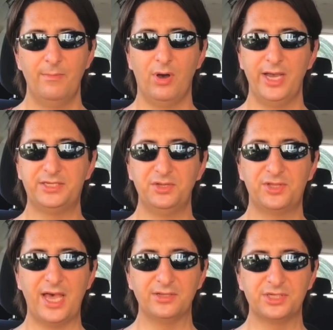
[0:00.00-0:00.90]
By two
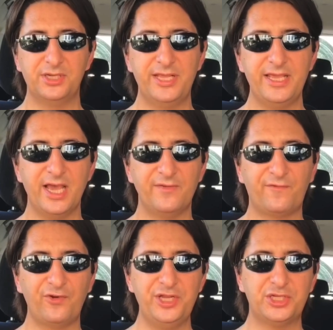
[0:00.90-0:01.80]
thousand, he had
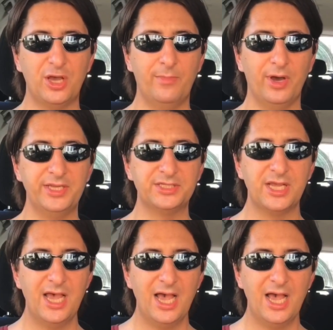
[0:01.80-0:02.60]
three turbines